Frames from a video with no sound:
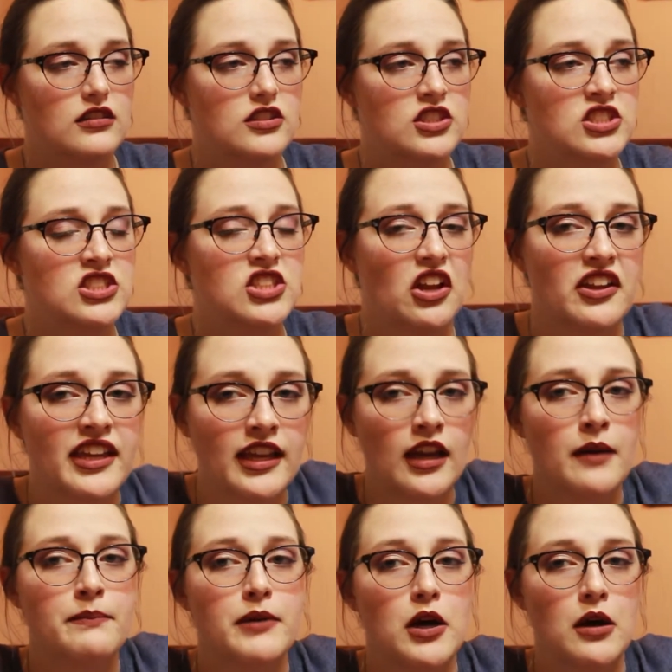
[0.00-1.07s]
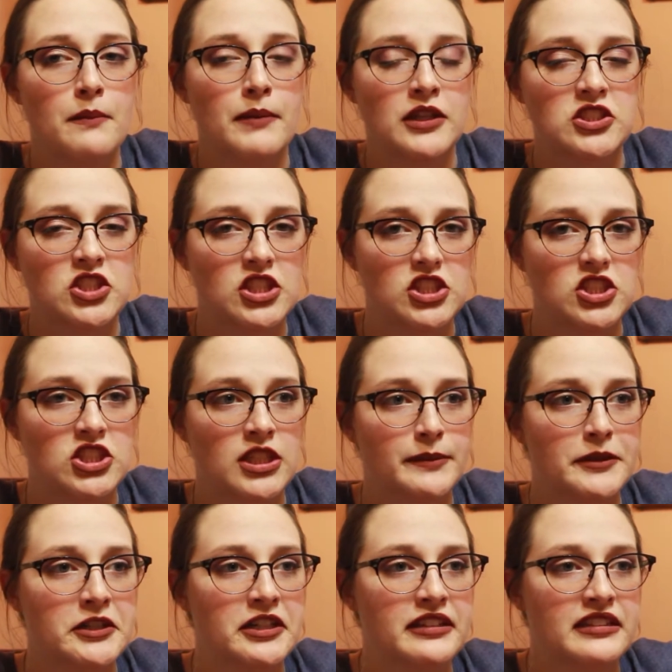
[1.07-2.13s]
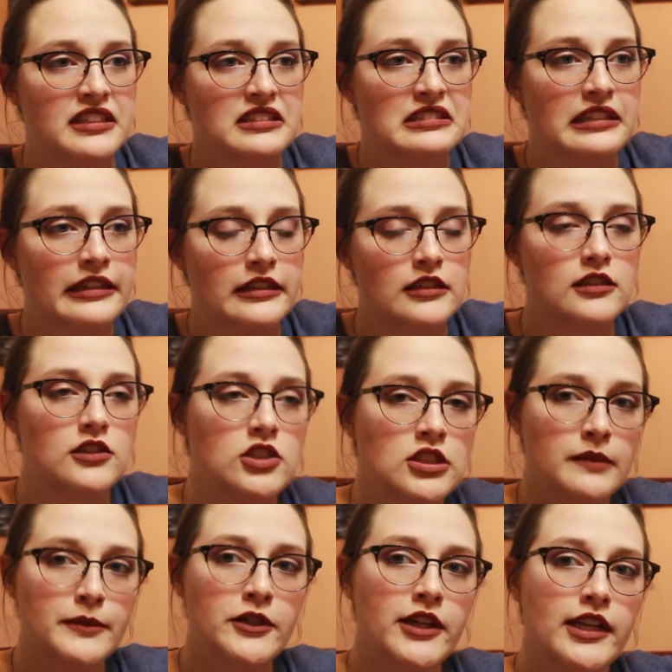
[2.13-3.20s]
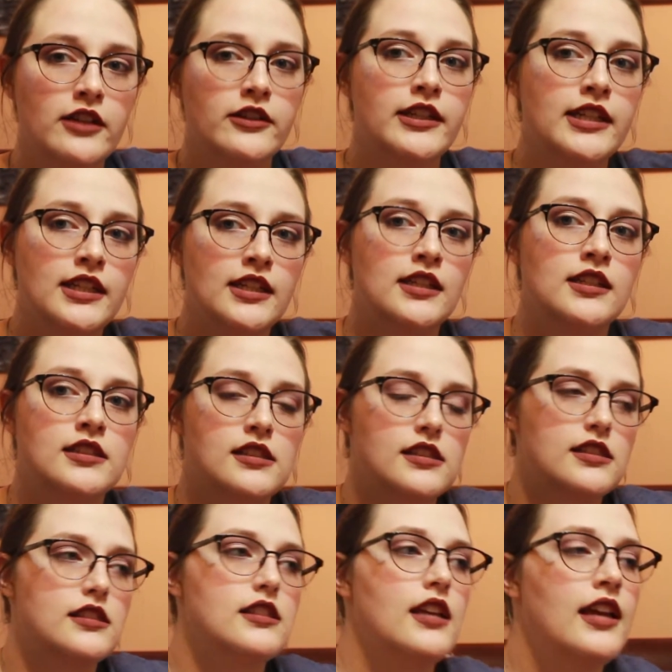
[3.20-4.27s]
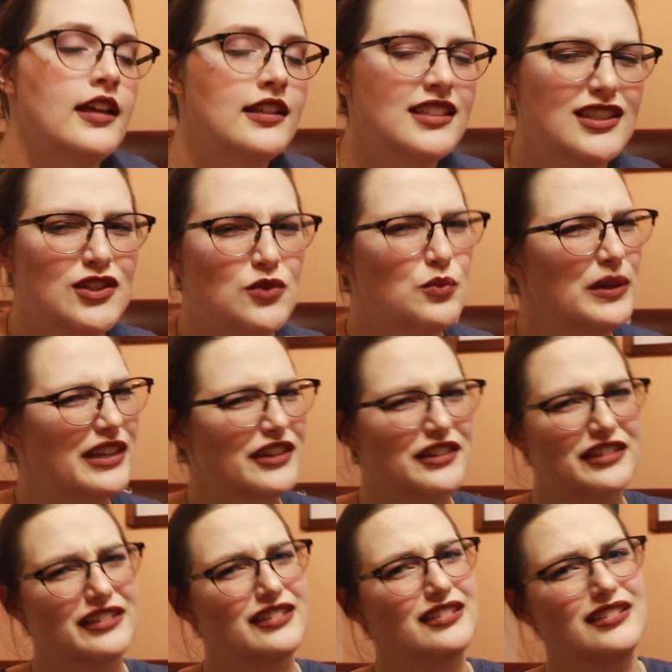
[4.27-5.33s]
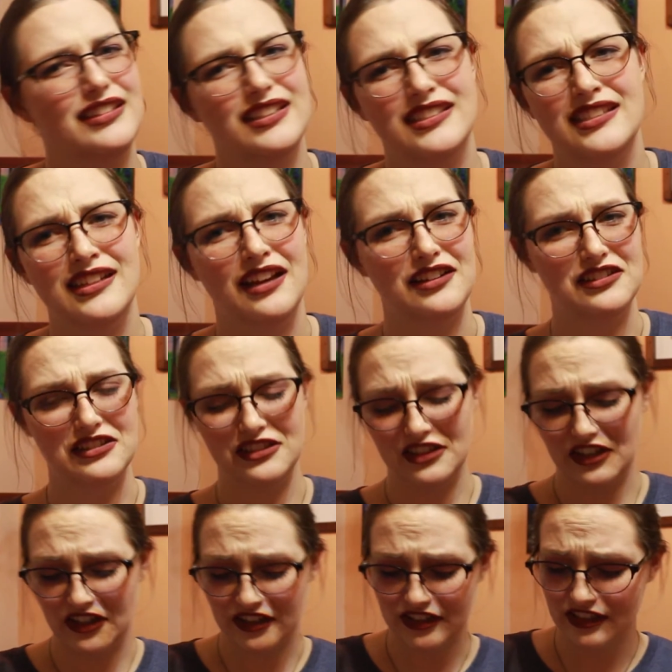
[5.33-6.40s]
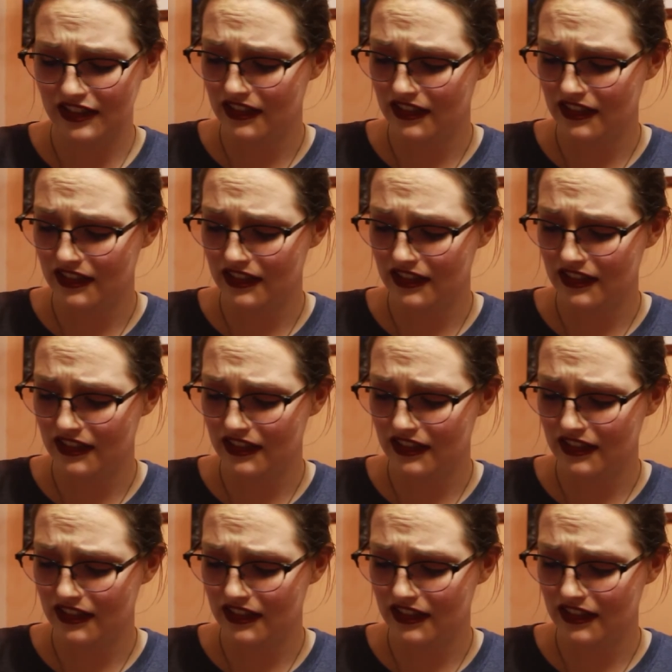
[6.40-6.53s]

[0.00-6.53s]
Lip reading: sucking up a bunch of the shimmer, and then it's like shimmery crease, and it's weird. It's not a good look.